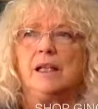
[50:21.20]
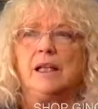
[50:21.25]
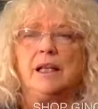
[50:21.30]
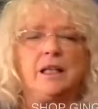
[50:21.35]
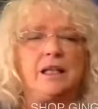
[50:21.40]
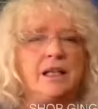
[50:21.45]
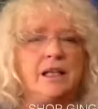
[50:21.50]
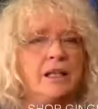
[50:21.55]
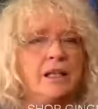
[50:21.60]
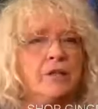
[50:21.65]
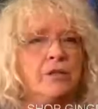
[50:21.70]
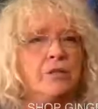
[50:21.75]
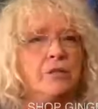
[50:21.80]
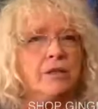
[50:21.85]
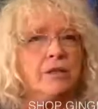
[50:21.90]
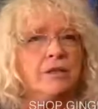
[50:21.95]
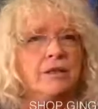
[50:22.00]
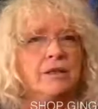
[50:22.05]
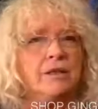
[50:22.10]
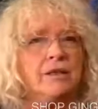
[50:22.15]
And each
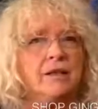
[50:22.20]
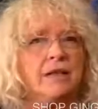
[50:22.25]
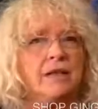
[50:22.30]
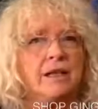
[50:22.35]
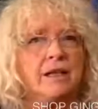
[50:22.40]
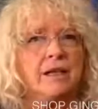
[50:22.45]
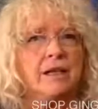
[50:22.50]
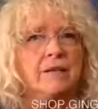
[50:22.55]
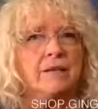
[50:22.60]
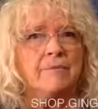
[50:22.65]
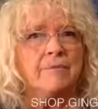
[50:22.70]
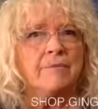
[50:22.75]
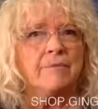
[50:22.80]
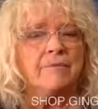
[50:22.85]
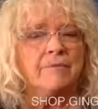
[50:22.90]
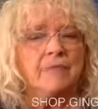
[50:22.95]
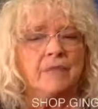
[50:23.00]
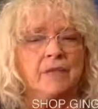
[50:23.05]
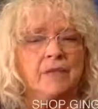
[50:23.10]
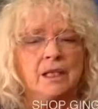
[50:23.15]
one is like um,
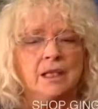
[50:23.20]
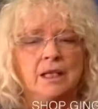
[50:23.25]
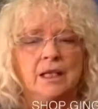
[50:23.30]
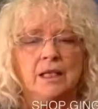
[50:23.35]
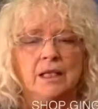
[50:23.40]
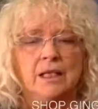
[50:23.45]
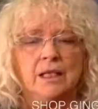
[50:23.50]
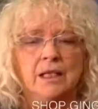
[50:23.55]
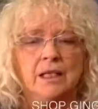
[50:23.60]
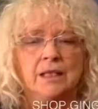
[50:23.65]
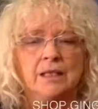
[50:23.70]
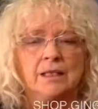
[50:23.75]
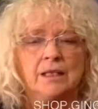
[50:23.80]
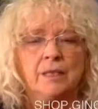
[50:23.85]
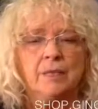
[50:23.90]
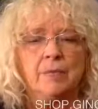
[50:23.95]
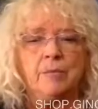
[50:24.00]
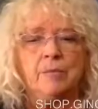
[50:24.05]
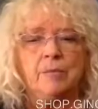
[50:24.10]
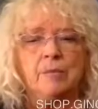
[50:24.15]
a
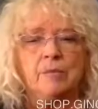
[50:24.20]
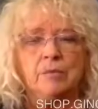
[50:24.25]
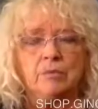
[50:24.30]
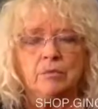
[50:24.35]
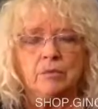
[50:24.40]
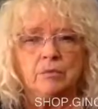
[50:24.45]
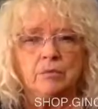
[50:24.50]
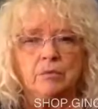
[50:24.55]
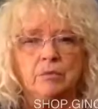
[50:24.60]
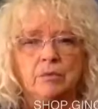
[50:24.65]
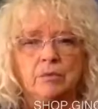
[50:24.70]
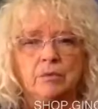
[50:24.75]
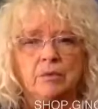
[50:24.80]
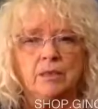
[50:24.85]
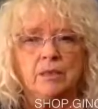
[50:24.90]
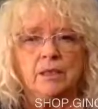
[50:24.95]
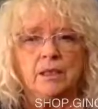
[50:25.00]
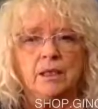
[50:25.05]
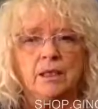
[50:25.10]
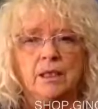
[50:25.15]
symbol.
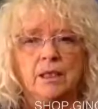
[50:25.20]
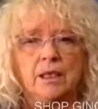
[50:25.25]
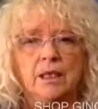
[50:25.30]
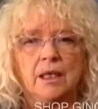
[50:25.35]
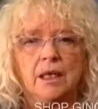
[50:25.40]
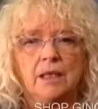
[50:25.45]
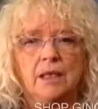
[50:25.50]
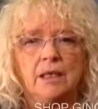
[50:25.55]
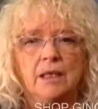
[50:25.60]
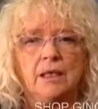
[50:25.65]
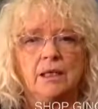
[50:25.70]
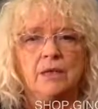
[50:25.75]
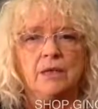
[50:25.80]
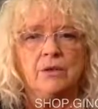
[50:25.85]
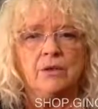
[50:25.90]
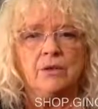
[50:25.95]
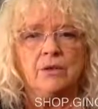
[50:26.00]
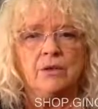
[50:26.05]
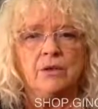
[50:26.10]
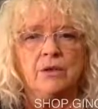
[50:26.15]
And it
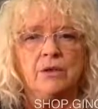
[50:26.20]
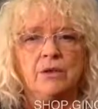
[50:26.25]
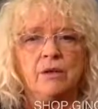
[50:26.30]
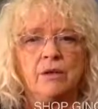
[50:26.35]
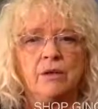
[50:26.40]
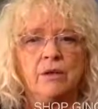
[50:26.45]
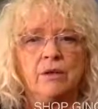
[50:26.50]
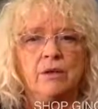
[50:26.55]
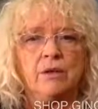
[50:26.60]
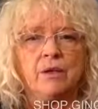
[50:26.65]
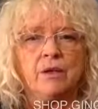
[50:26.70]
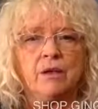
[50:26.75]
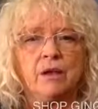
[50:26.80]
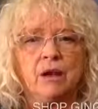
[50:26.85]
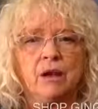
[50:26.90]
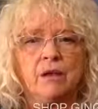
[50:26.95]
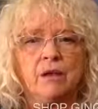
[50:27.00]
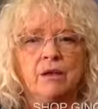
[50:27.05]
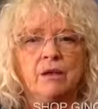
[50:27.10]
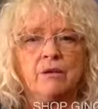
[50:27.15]
all started with the
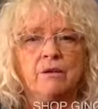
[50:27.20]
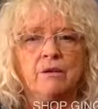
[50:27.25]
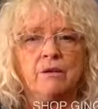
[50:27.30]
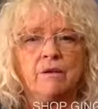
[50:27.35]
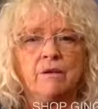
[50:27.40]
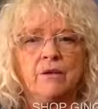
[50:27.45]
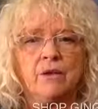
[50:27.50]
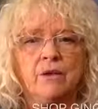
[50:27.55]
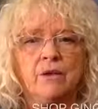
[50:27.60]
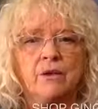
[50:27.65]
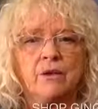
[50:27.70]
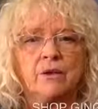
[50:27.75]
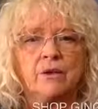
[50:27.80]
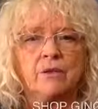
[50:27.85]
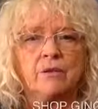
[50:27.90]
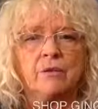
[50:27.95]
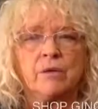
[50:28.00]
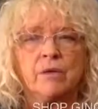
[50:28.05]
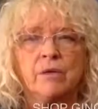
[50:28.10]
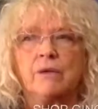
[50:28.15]
color of thought,
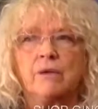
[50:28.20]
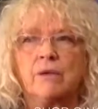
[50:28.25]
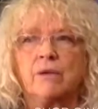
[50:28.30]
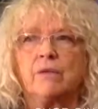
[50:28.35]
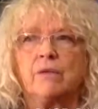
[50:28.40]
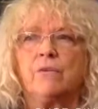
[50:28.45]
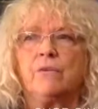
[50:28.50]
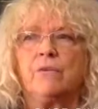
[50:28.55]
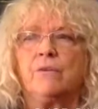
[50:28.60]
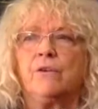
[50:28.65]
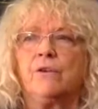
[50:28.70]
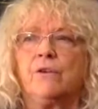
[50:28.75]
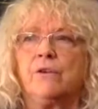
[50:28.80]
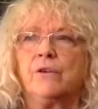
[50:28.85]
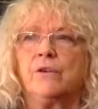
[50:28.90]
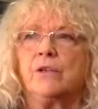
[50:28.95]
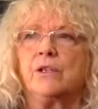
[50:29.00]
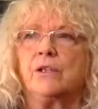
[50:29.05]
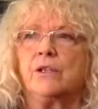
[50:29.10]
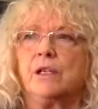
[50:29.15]
where the
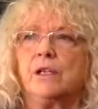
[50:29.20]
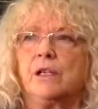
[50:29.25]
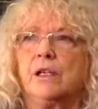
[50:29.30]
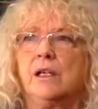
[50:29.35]
first